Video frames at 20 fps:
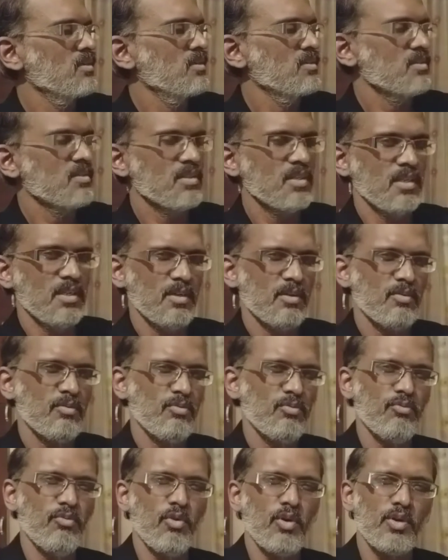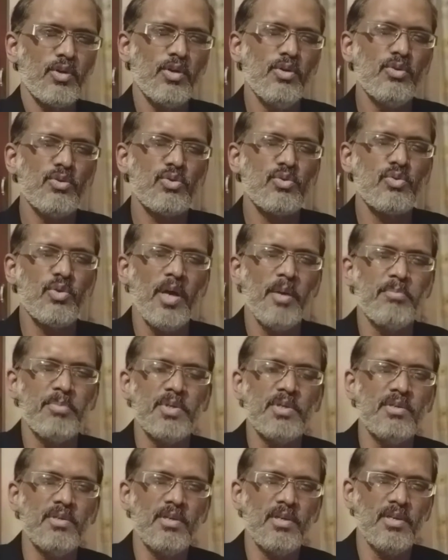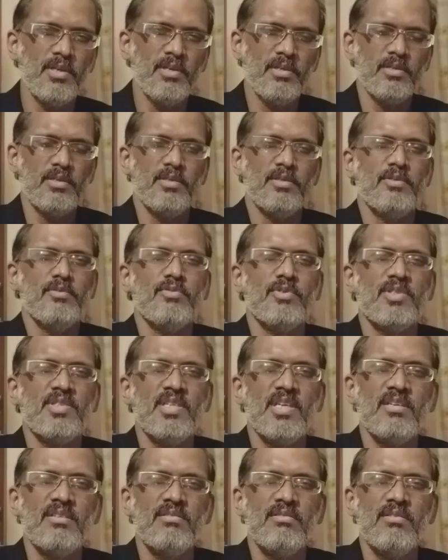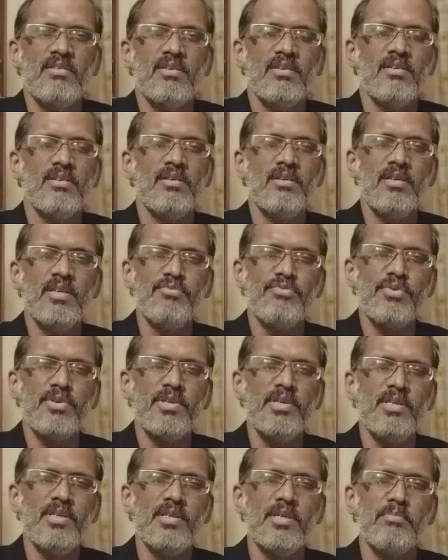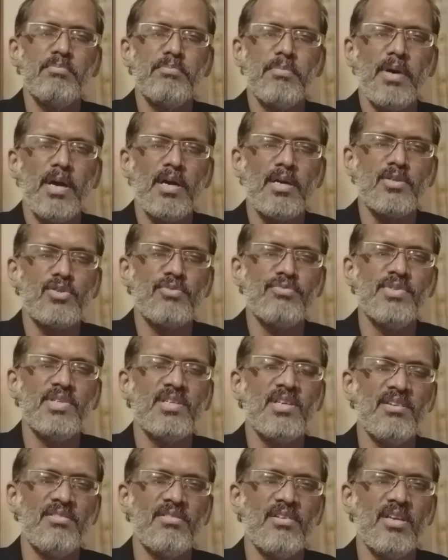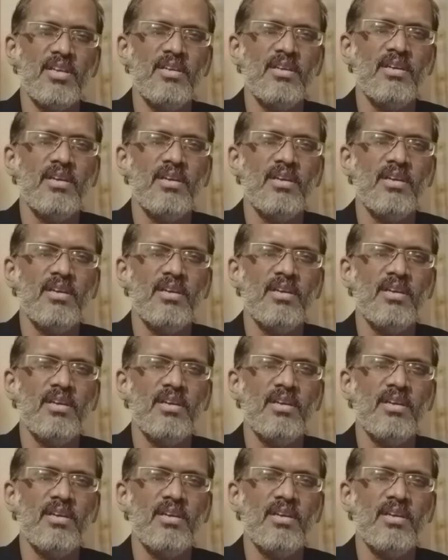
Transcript: See, what used to happen earlier was that different parts of the country